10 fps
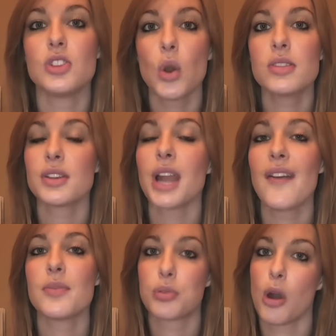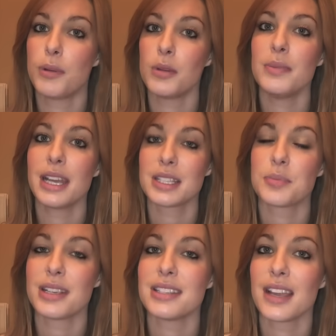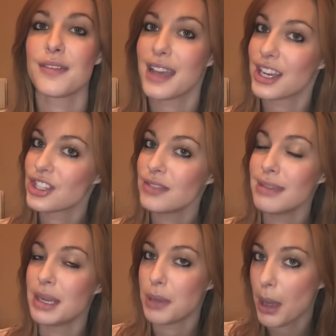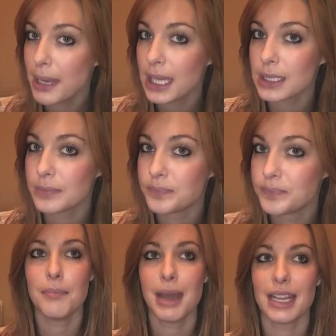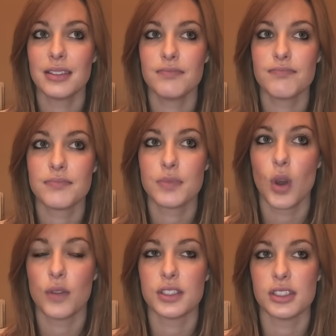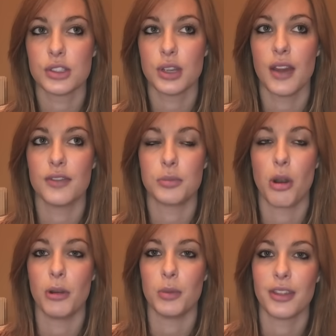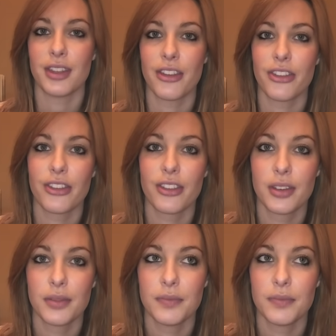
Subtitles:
dogs don't have a problem expressing affection in public. Men often do have a problem with this.